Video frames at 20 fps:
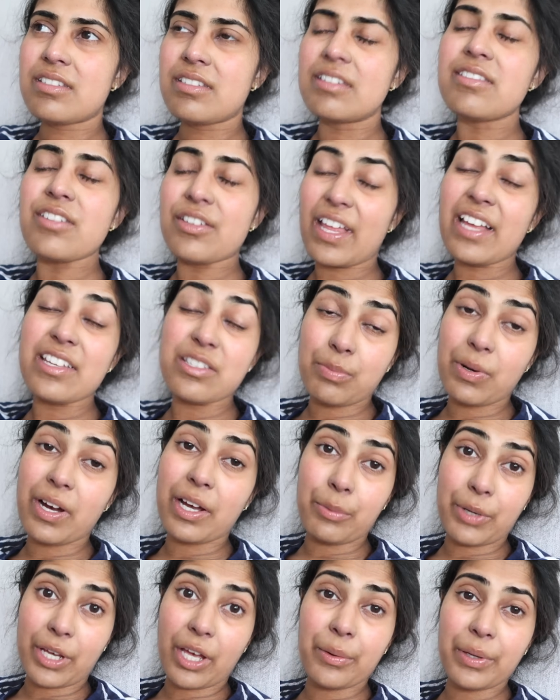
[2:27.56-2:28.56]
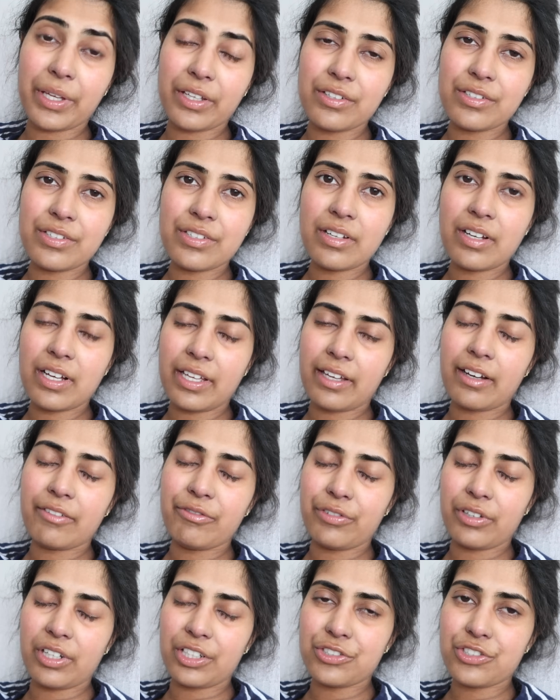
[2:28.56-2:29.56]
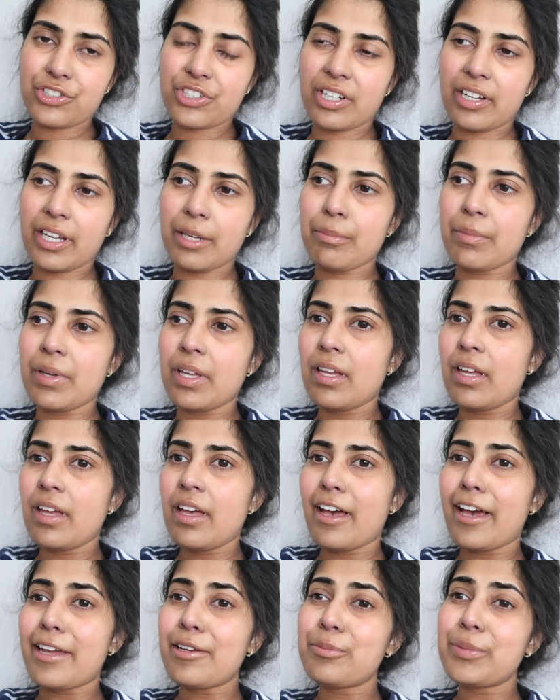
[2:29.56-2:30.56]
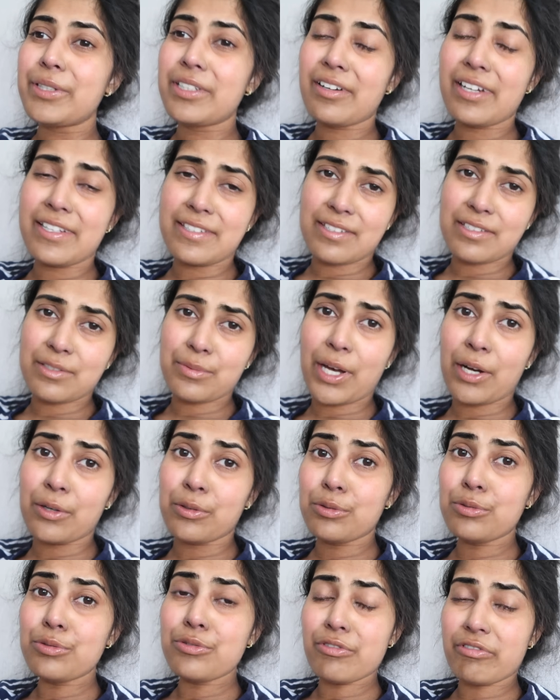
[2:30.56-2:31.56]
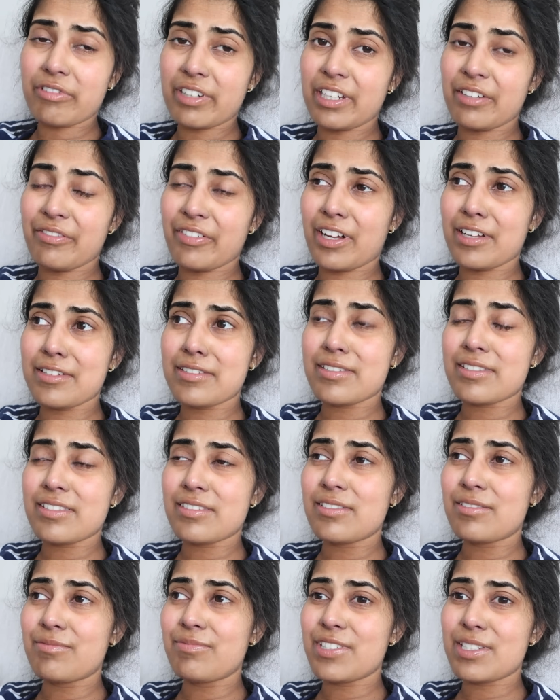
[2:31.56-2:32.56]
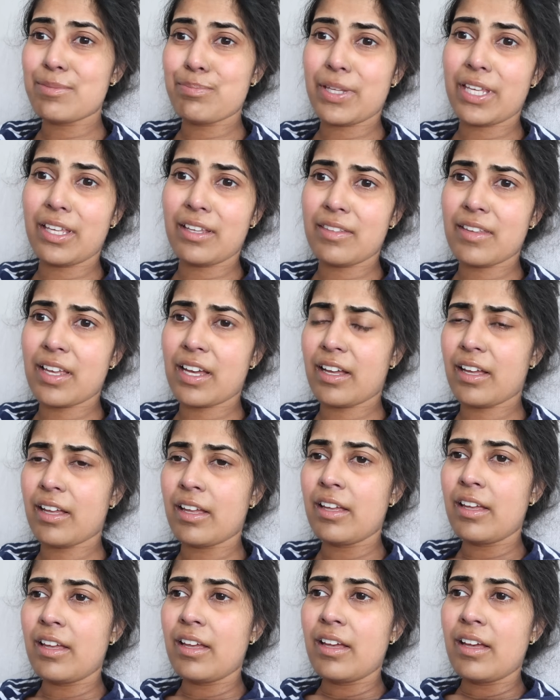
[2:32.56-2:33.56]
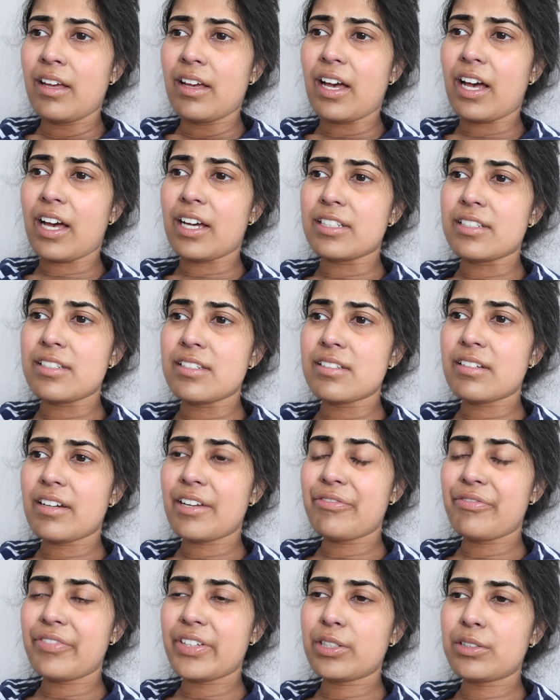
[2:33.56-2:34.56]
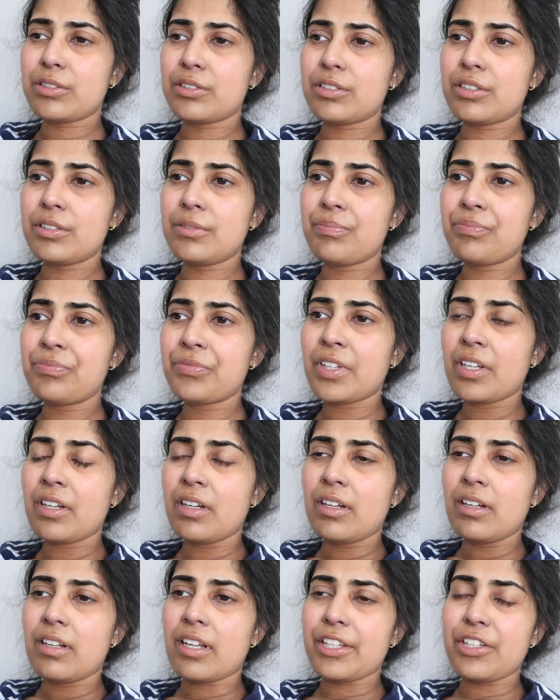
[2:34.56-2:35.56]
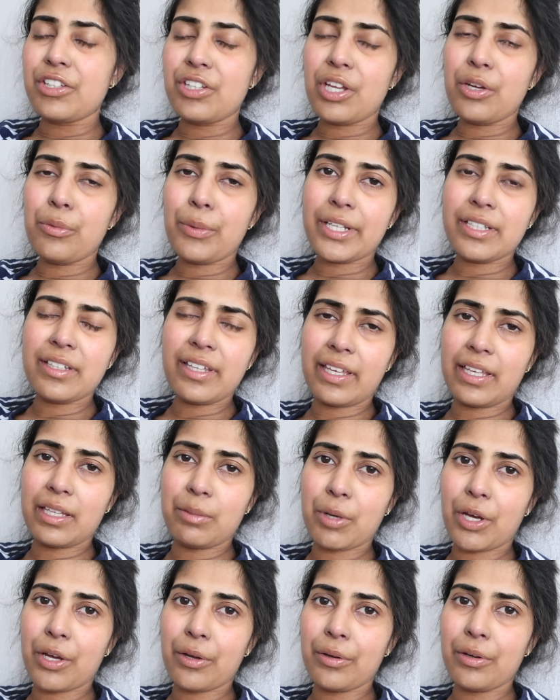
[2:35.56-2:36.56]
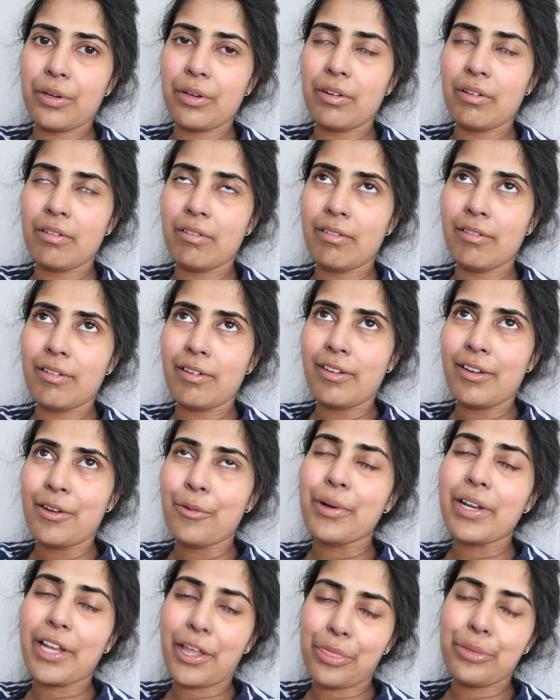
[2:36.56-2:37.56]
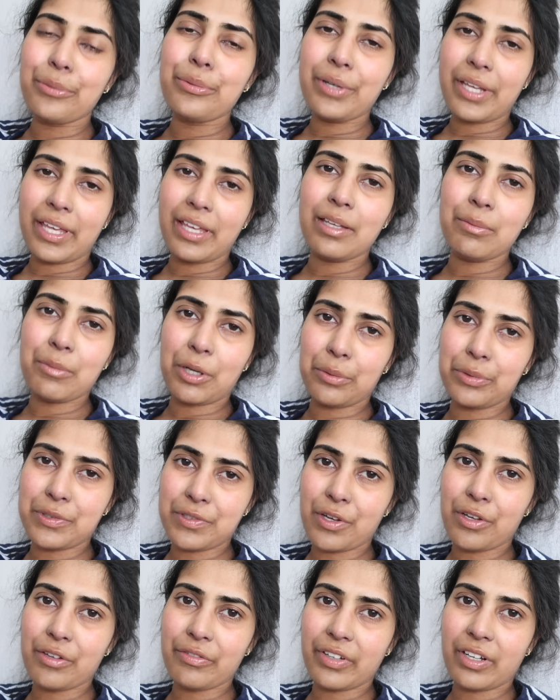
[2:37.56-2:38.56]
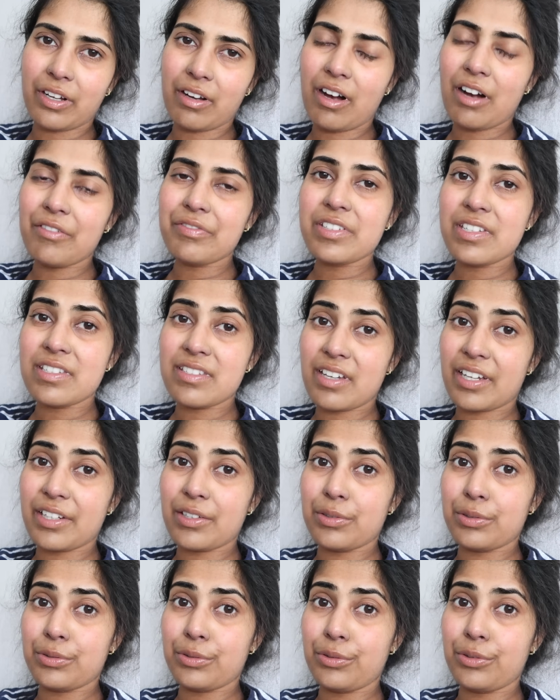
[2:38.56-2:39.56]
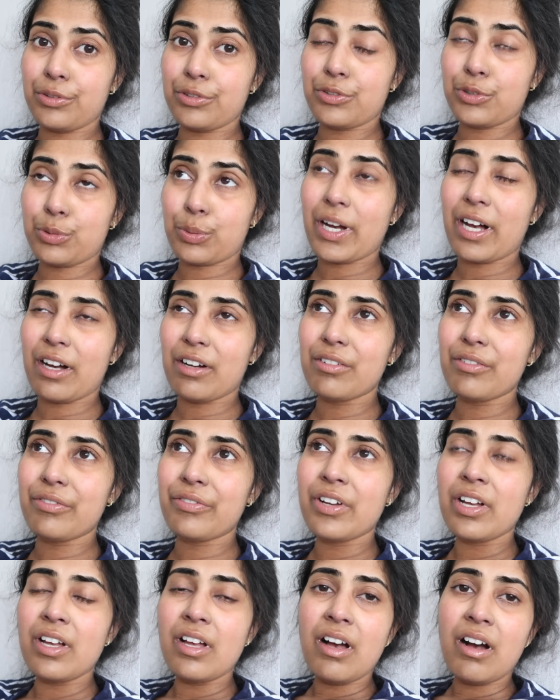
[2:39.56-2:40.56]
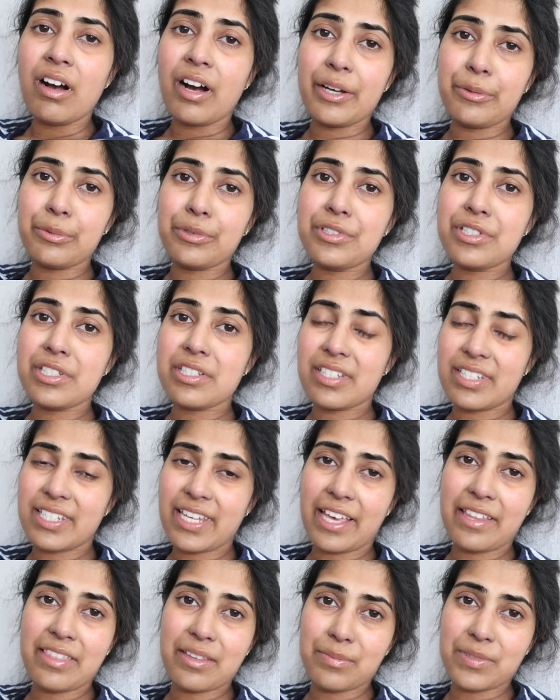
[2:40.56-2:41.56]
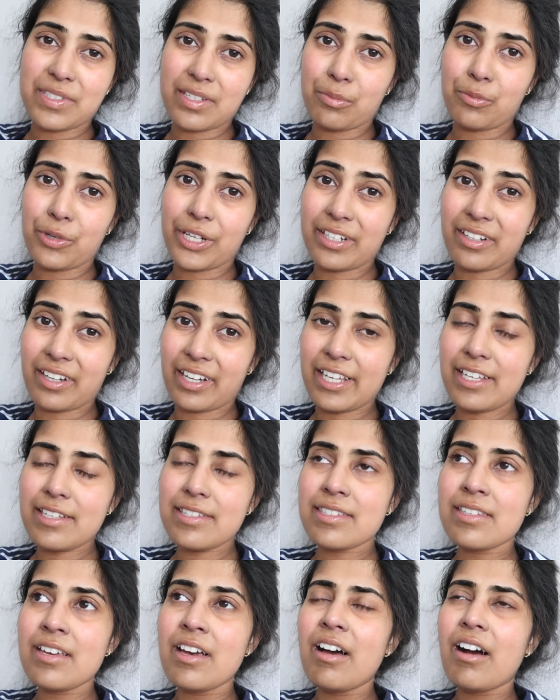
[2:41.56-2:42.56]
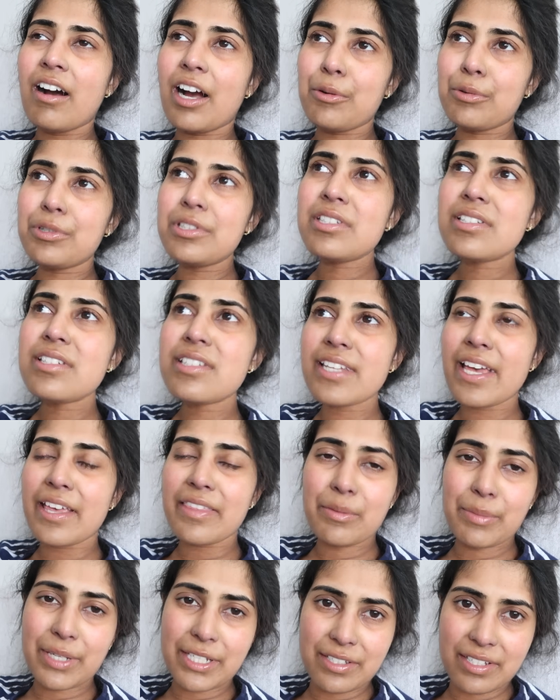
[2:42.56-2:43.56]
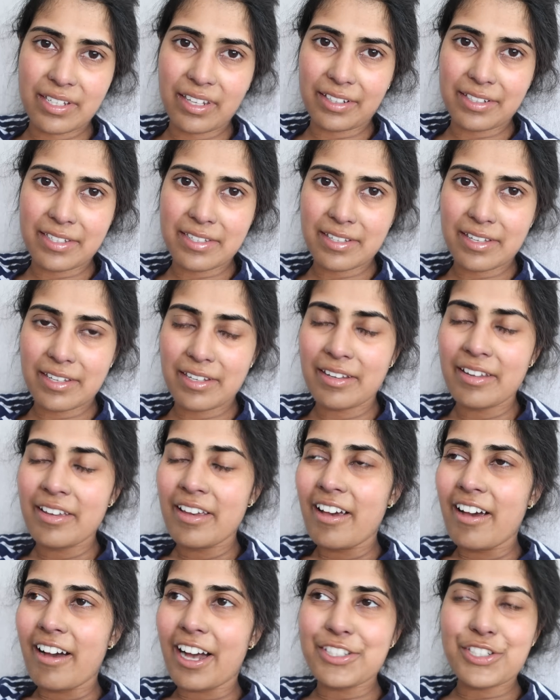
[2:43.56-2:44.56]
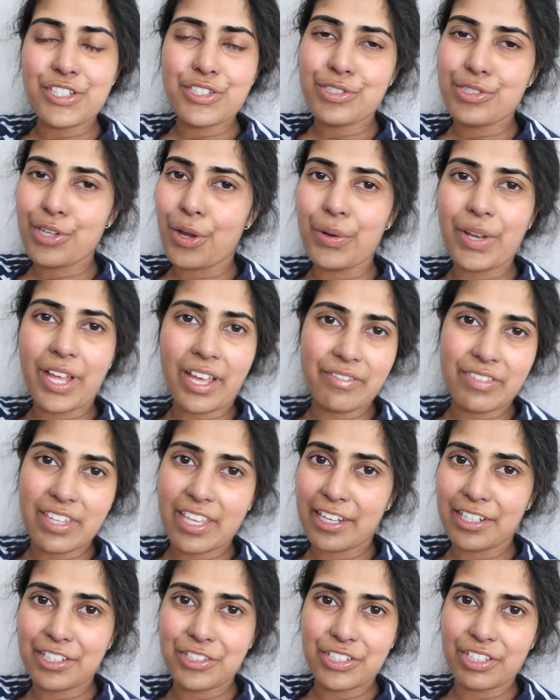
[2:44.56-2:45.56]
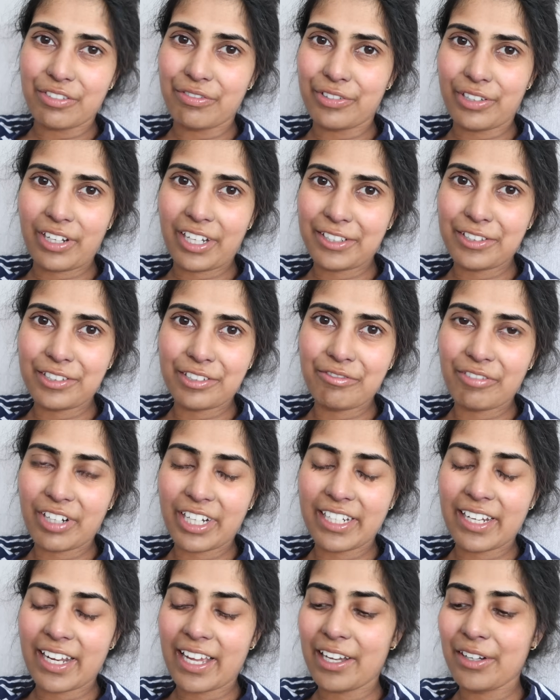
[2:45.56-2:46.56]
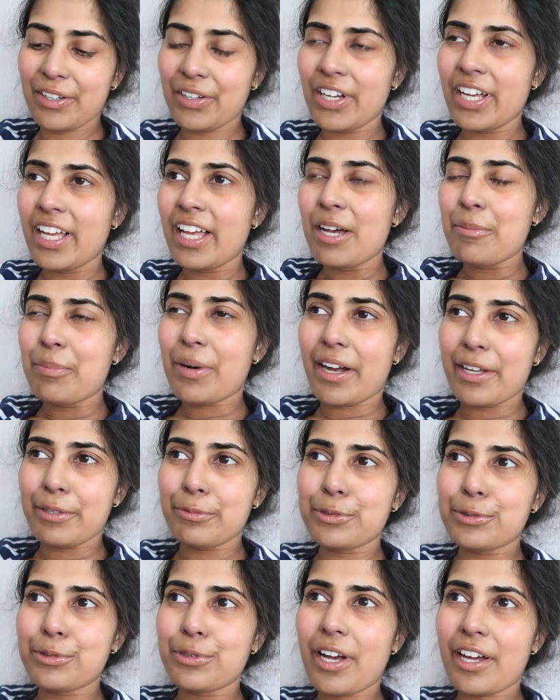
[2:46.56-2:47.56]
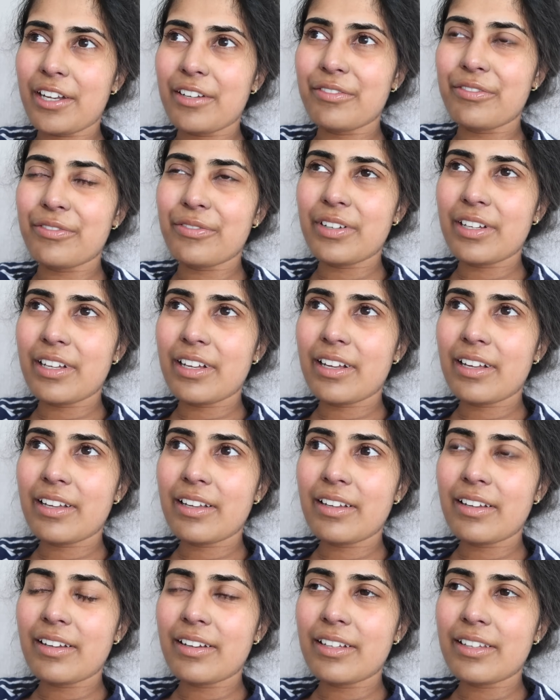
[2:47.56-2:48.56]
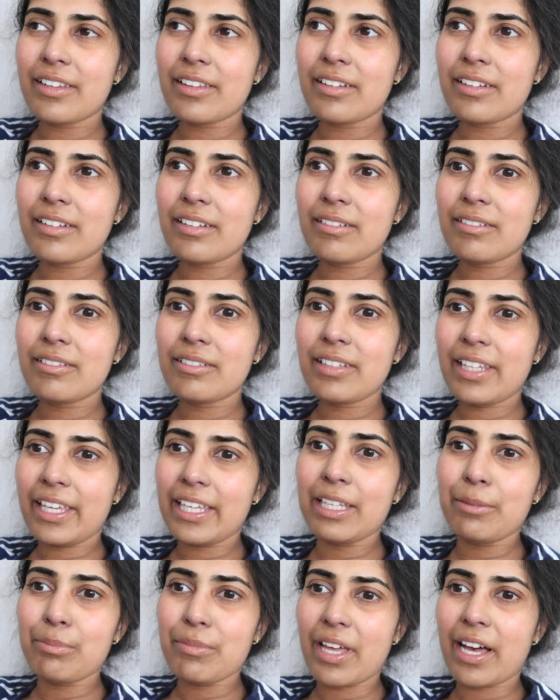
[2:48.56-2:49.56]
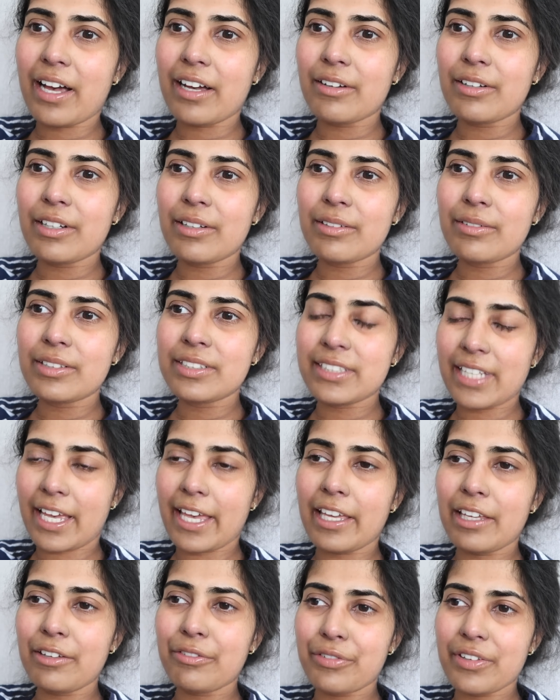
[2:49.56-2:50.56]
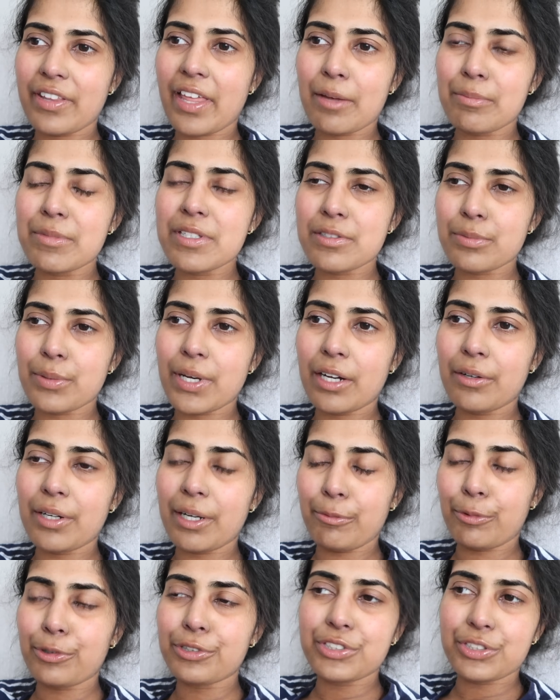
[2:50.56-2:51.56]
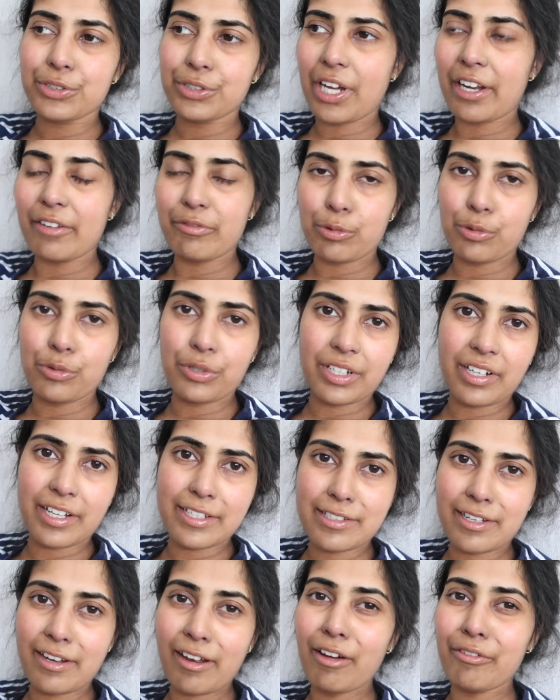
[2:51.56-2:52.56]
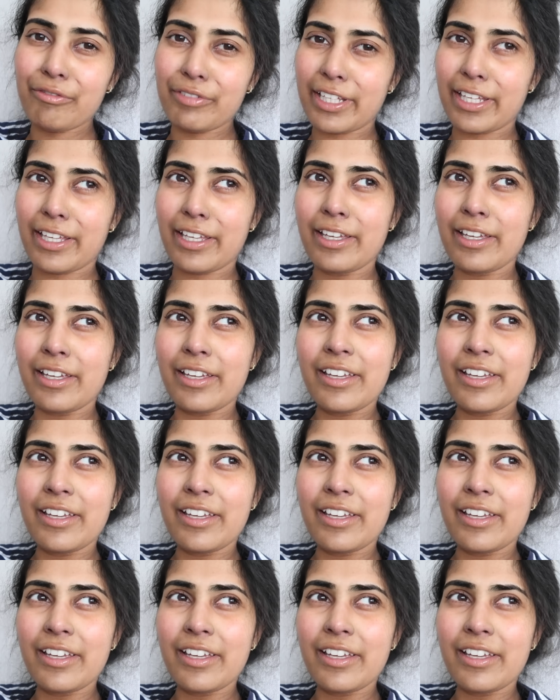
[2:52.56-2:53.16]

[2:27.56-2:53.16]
that's why we're going for lunchtime, and it'll be nice as well, all three of us just being there. And I feel like, you know, when I thought chemo was over after cycle 12, I wanted to take them somewhere nice. I wanted to take them into London. I just don't have the energy for London right now, but I will kind of keep that day for them as well. I want to kind of organise a lovely